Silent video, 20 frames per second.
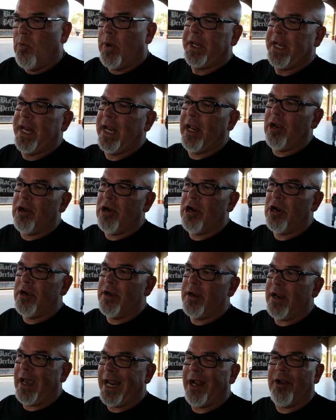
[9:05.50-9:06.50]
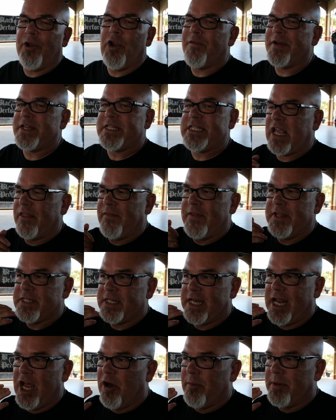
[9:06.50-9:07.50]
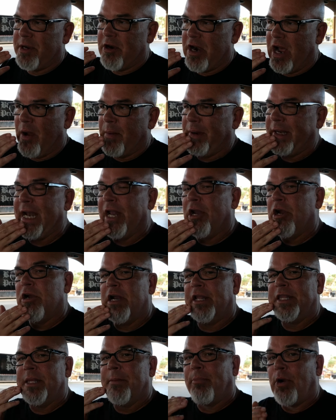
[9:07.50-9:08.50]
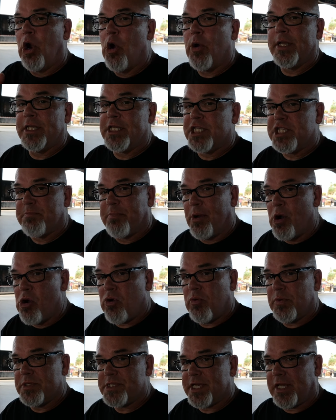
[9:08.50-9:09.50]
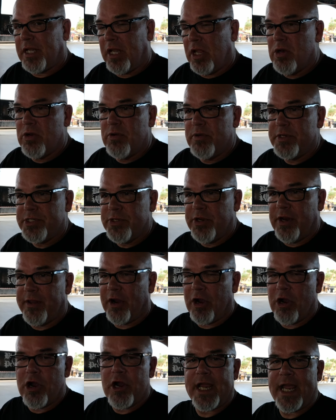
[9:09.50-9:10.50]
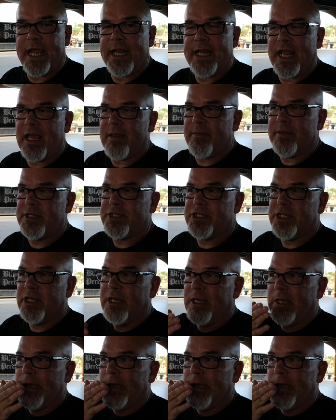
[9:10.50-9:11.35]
We did learn, I don't know if I said this in Helmet or not, we did learn that the Broken Spoke was closed due to hurricane damage,